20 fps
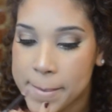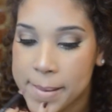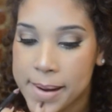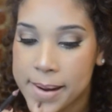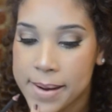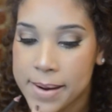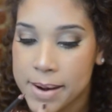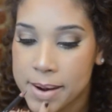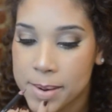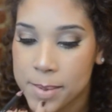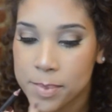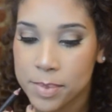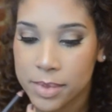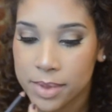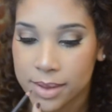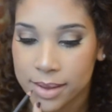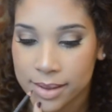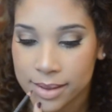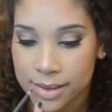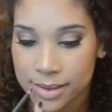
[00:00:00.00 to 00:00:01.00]
bottom.
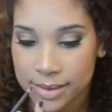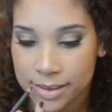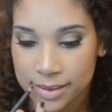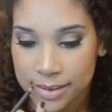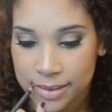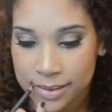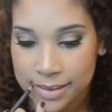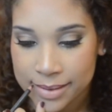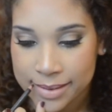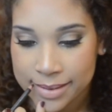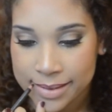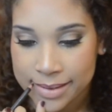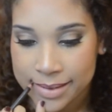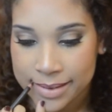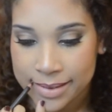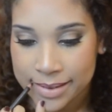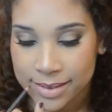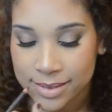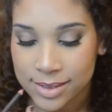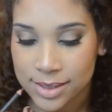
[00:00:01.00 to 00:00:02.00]

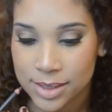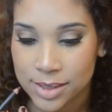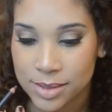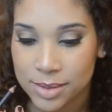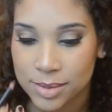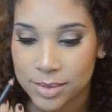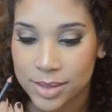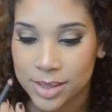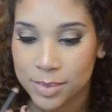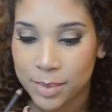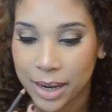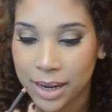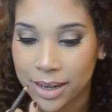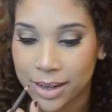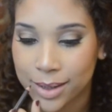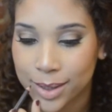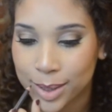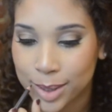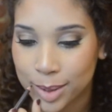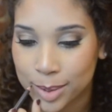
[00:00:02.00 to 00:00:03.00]

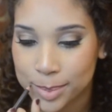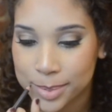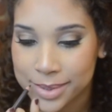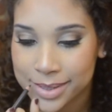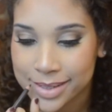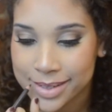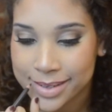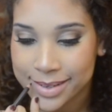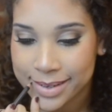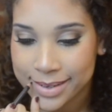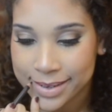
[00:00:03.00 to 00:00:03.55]
Smiling helps.